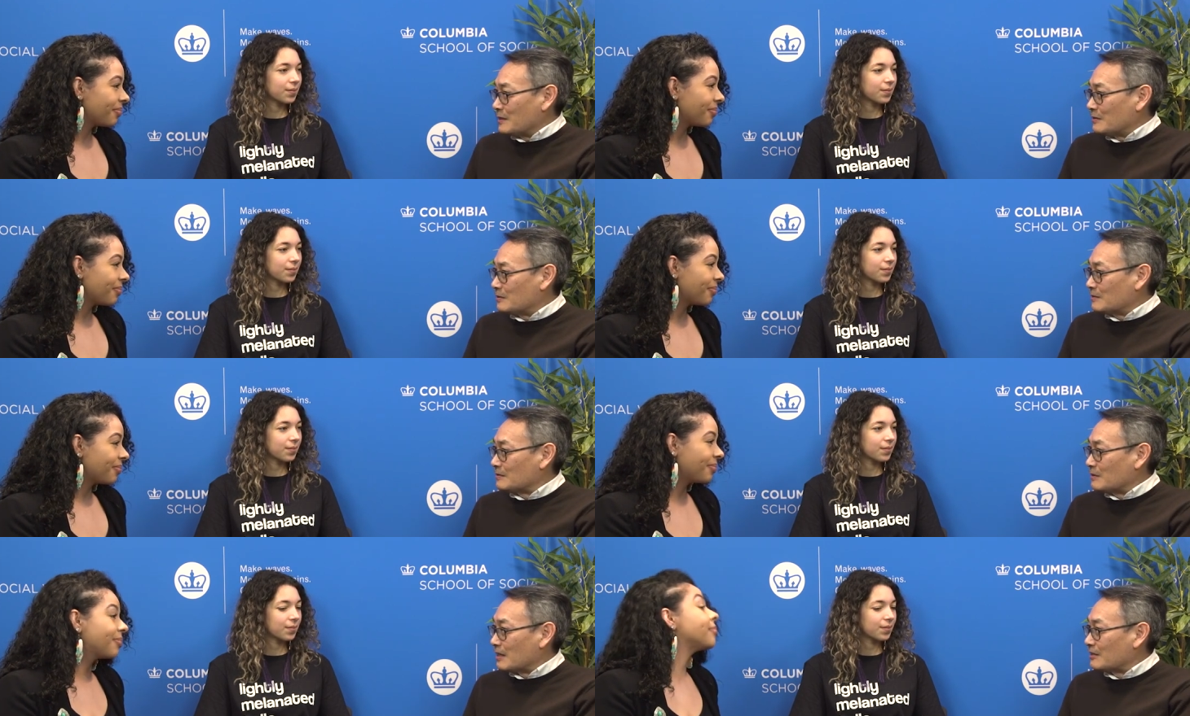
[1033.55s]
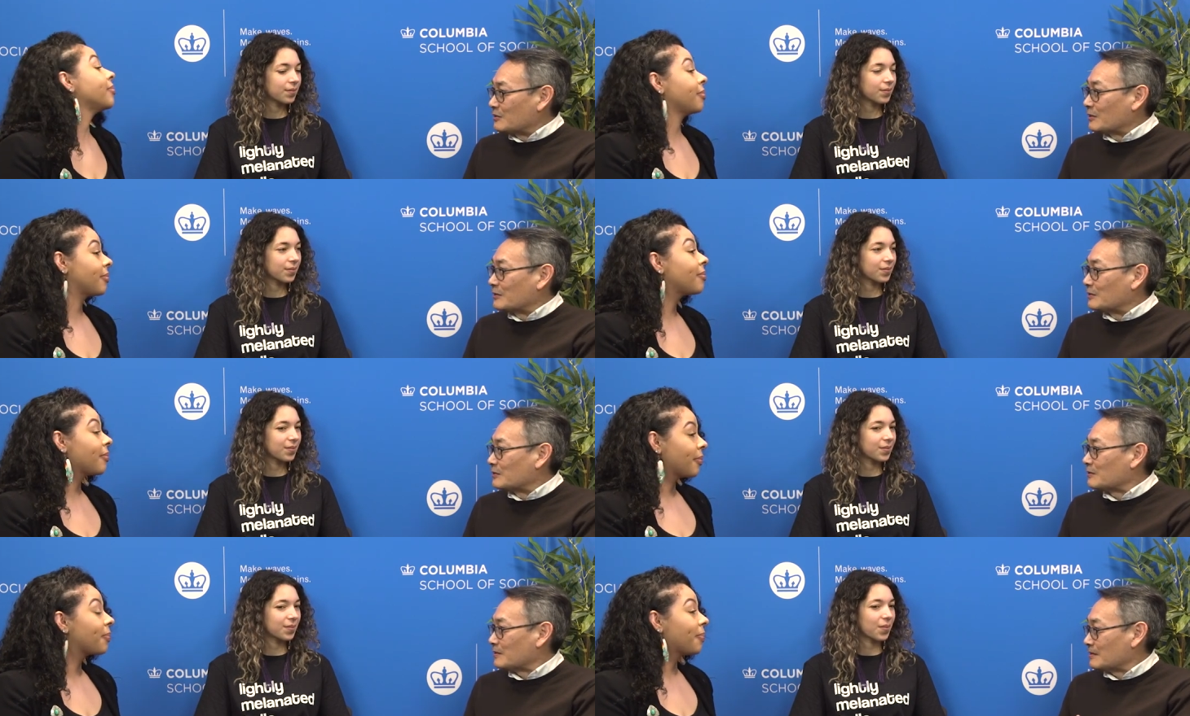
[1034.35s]
Speaker 1: these talking
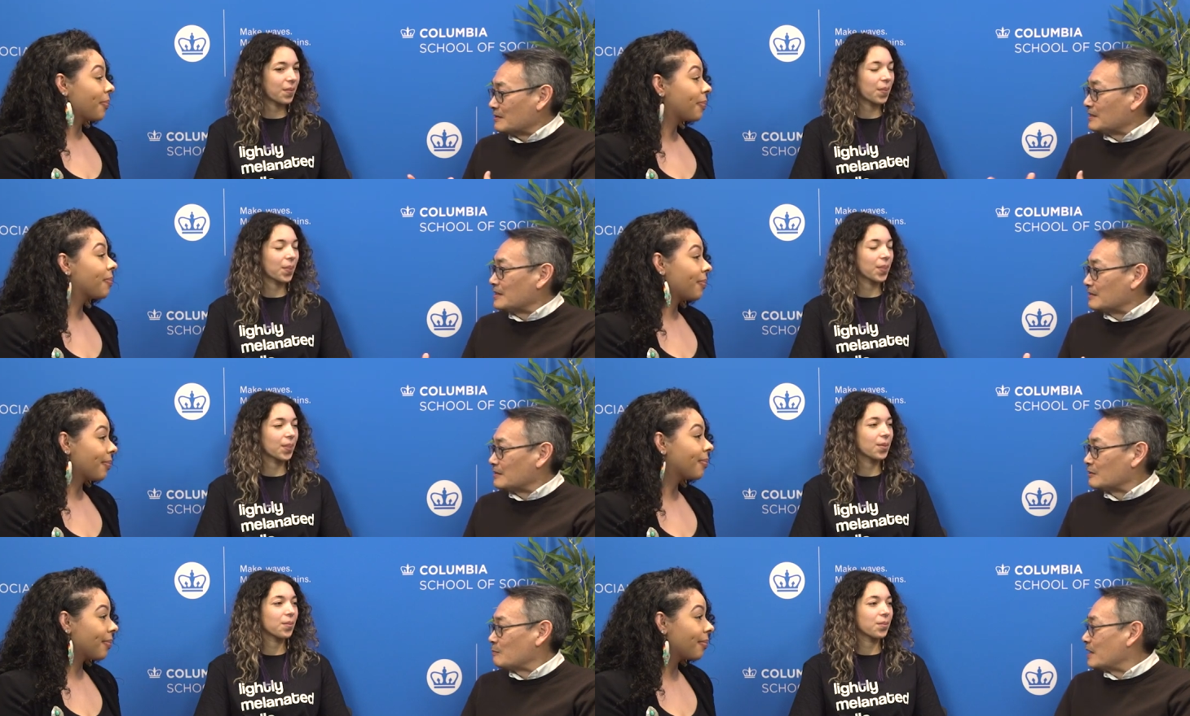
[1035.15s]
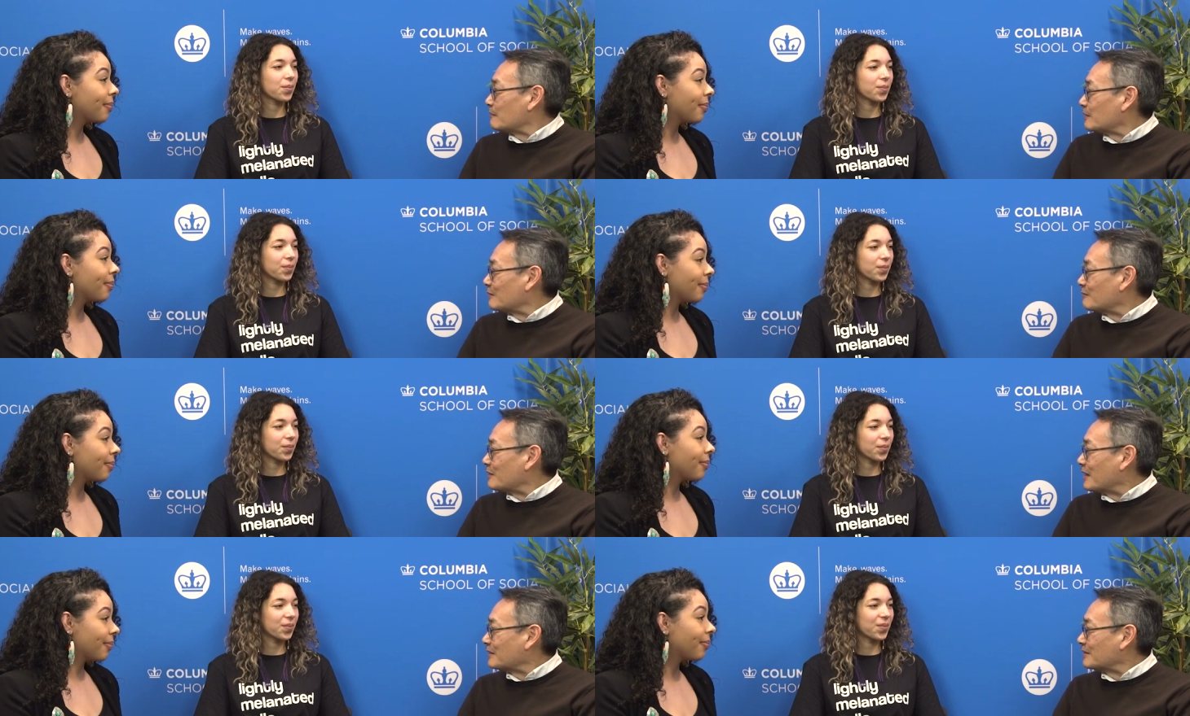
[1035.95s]
circles see as its benefit and
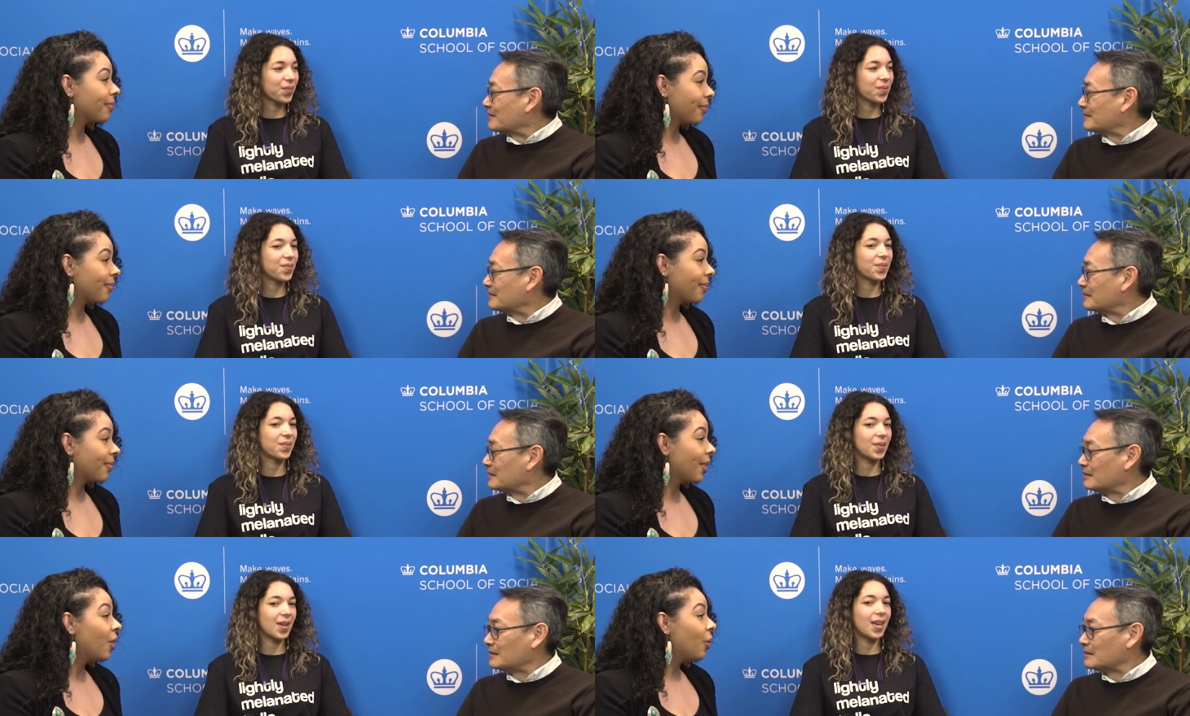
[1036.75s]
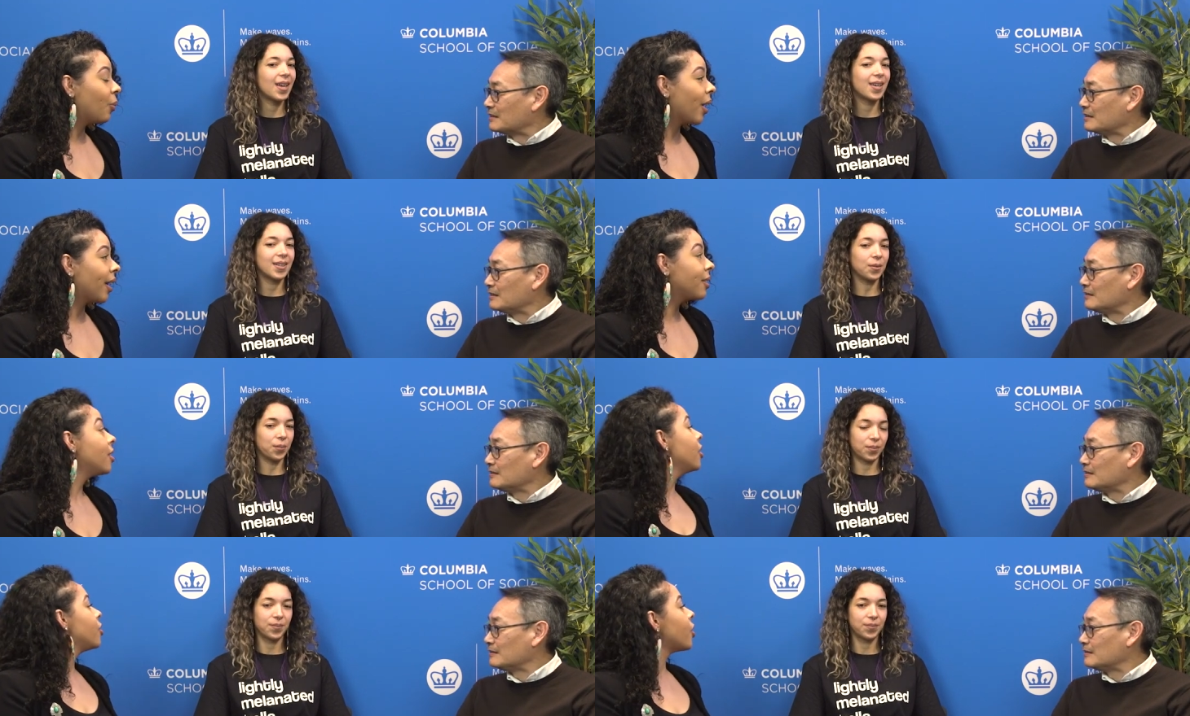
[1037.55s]
value?
Speaker 2: Right.
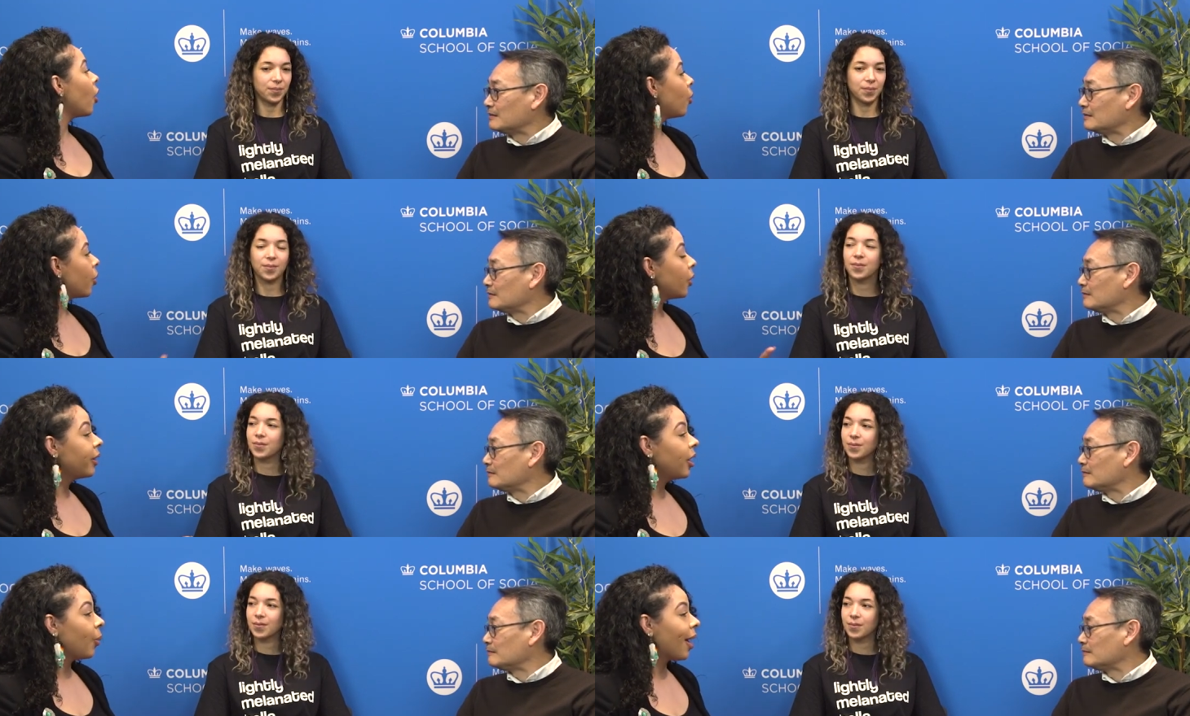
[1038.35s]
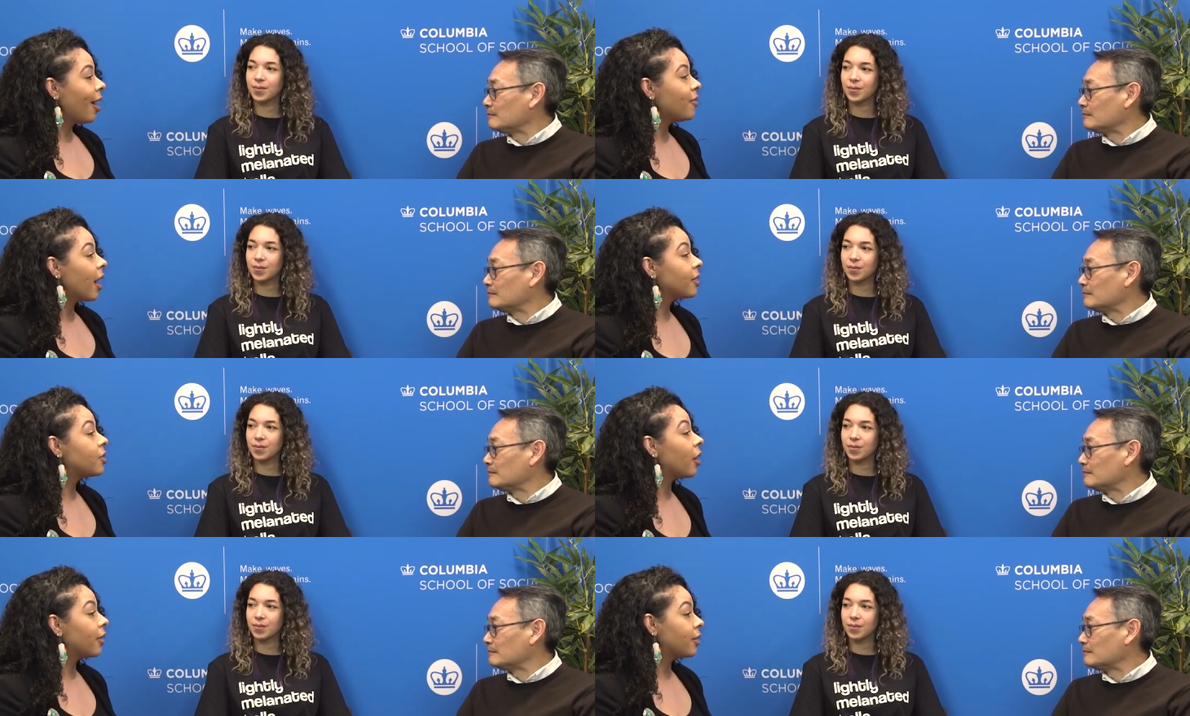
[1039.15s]
So currently, we have not
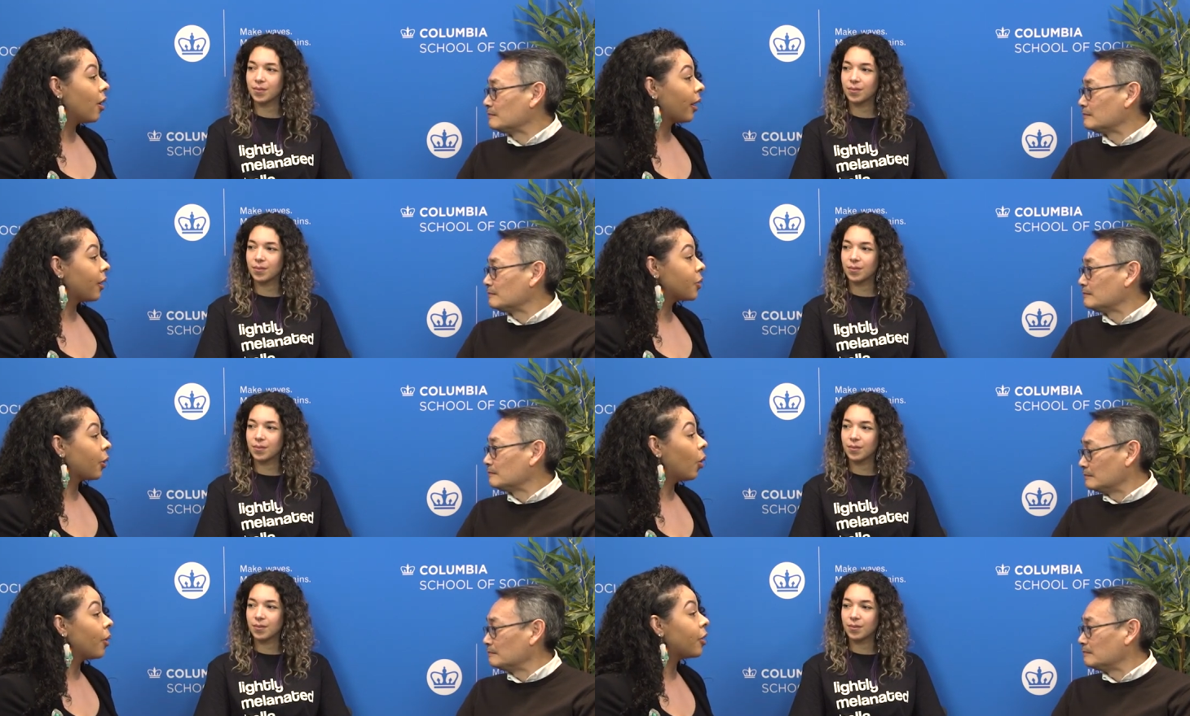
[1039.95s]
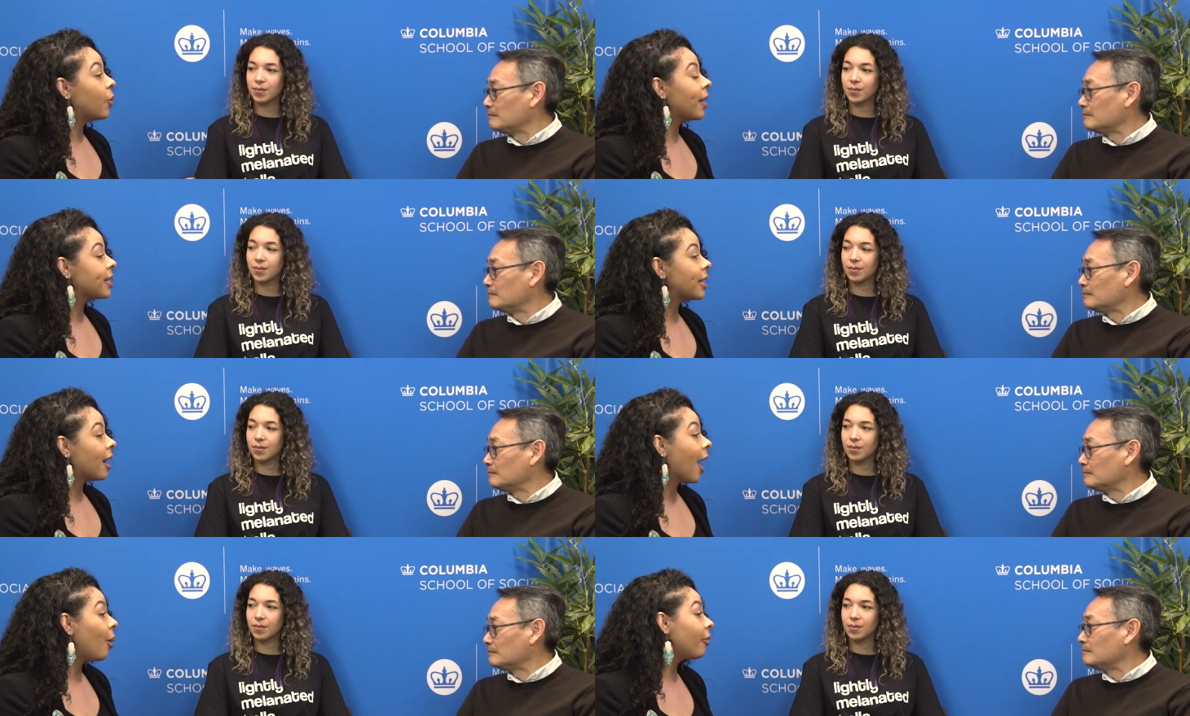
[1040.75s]
started the talking circle mm. with
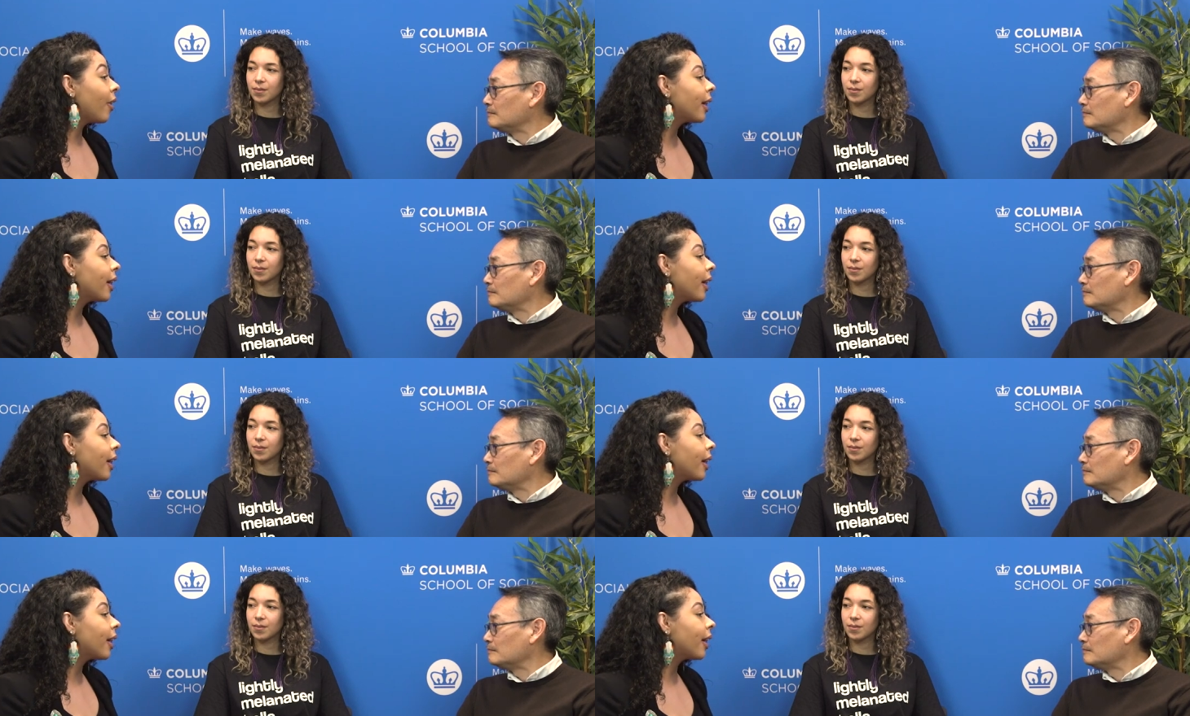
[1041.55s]
UIC. However,